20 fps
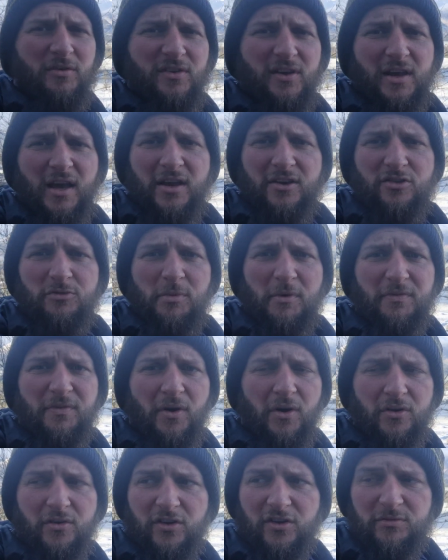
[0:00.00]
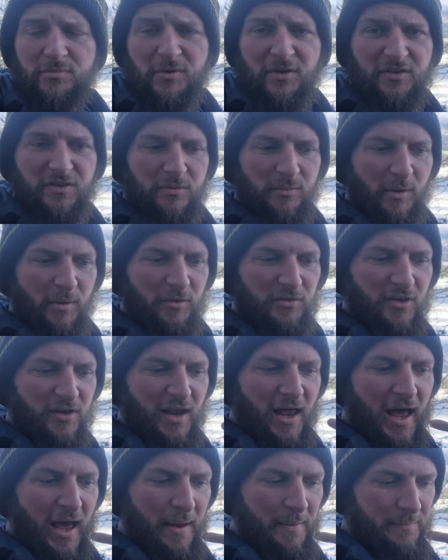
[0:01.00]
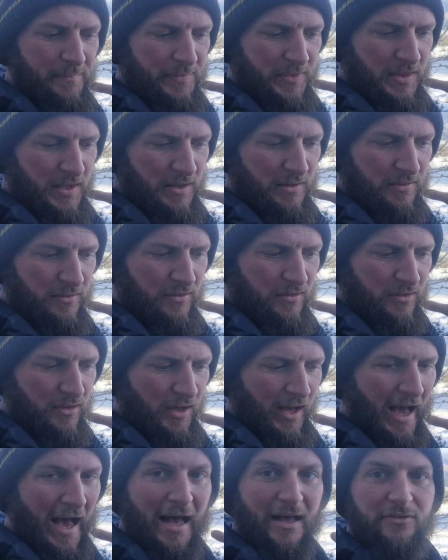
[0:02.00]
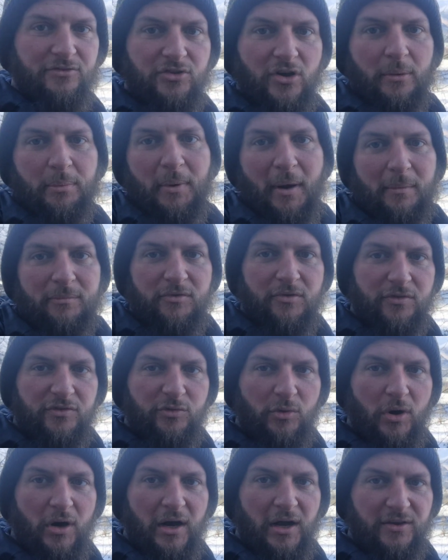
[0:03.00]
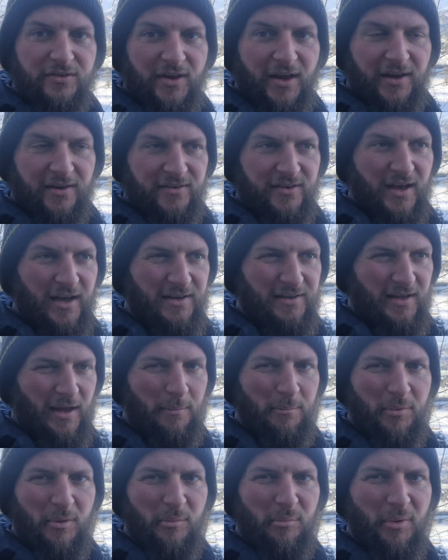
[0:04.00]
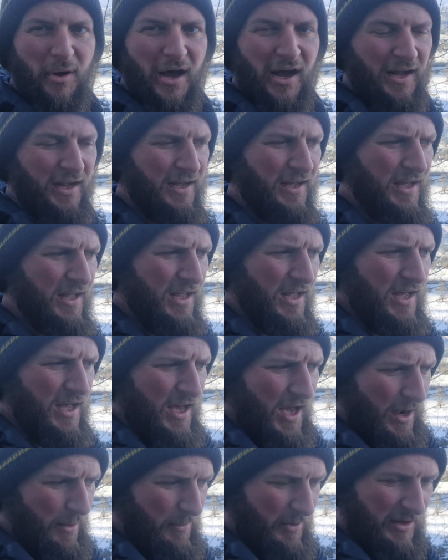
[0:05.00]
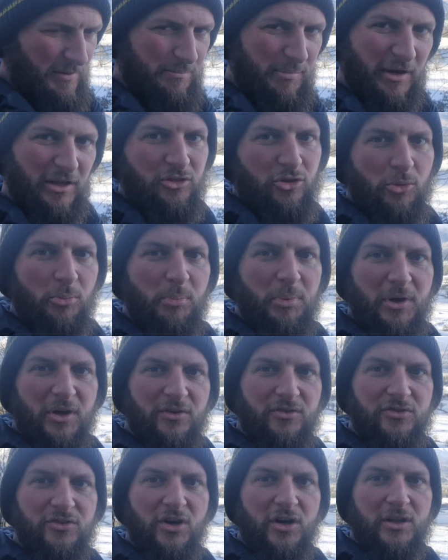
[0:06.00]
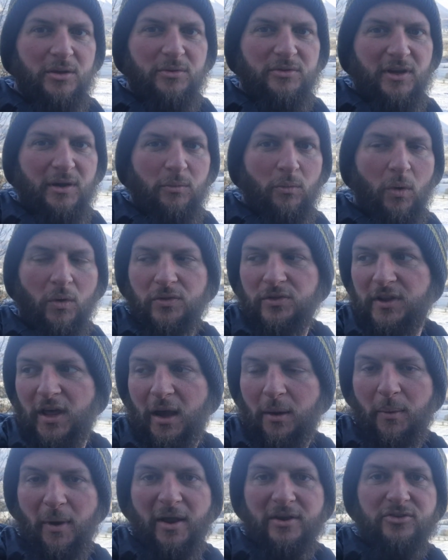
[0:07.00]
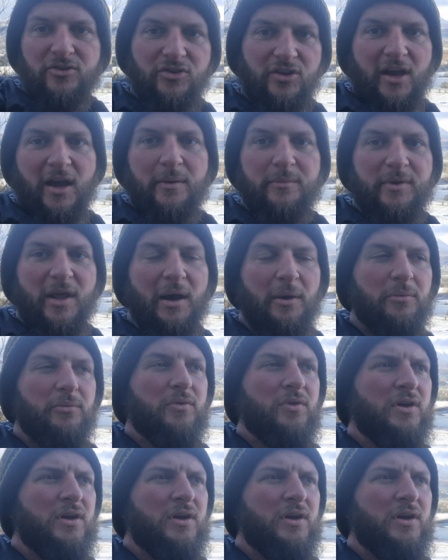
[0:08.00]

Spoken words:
here just before Christmas and we was in Hartsop at Brothers Water, Sykeside camping park, and we had a big dumping of snow. There was like one day where it just came down.